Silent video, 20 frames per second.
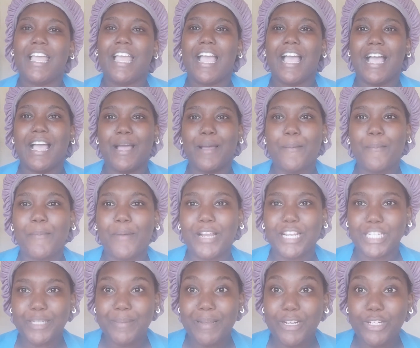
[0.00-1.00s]

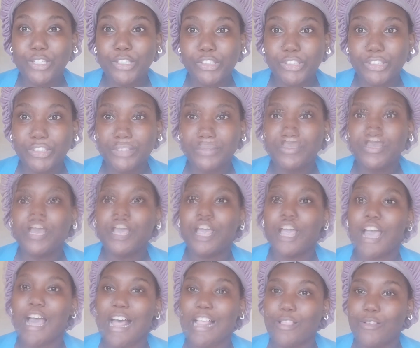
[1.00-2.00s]
marshmallow root,
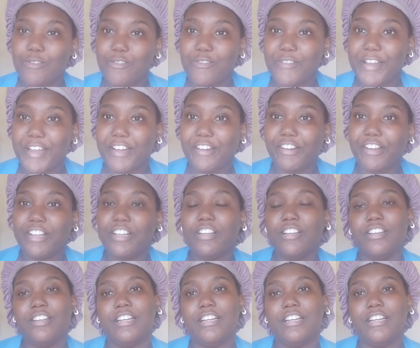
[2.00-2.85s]
aloe vera,